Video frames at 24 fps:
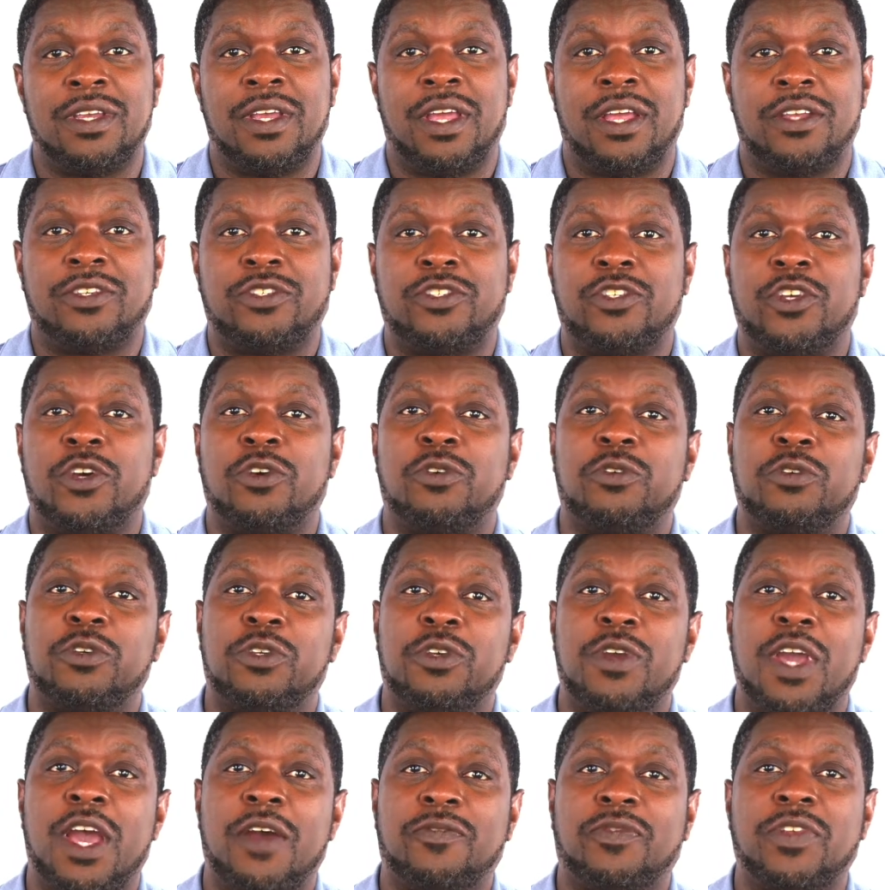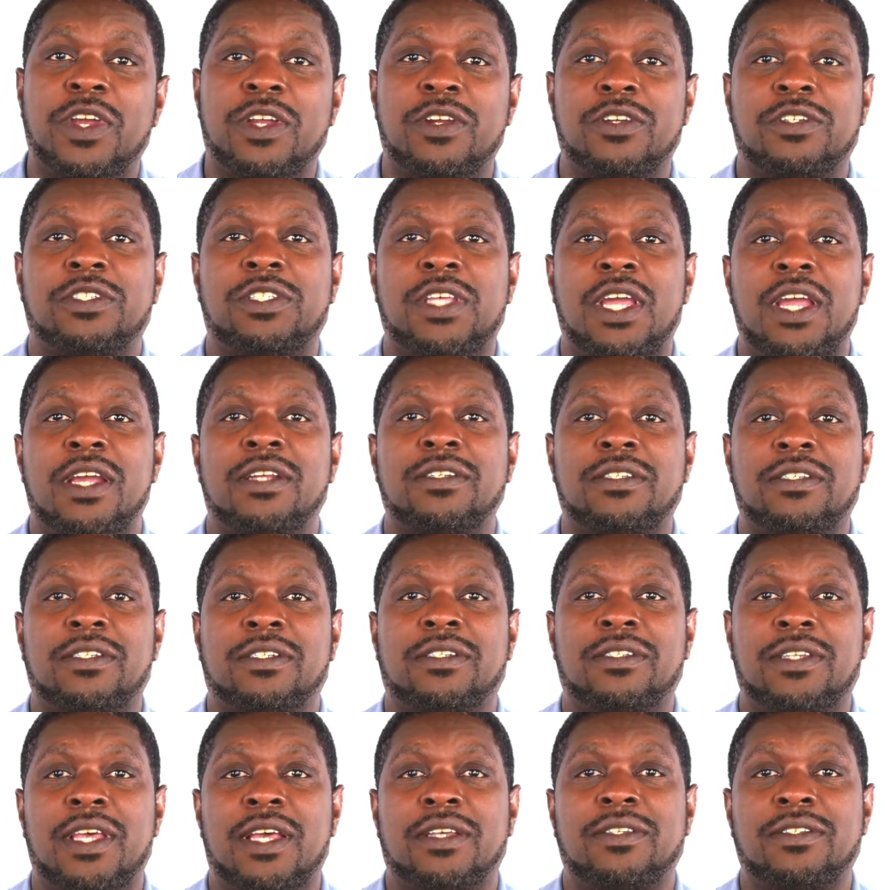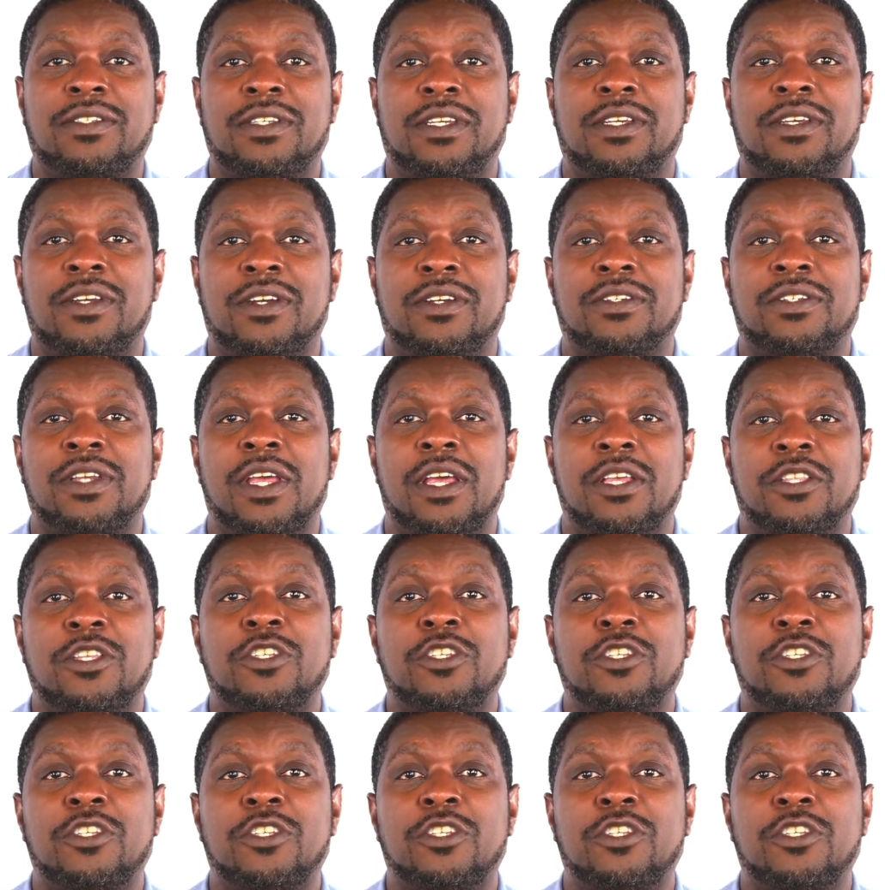And so you have to understand, success seekers,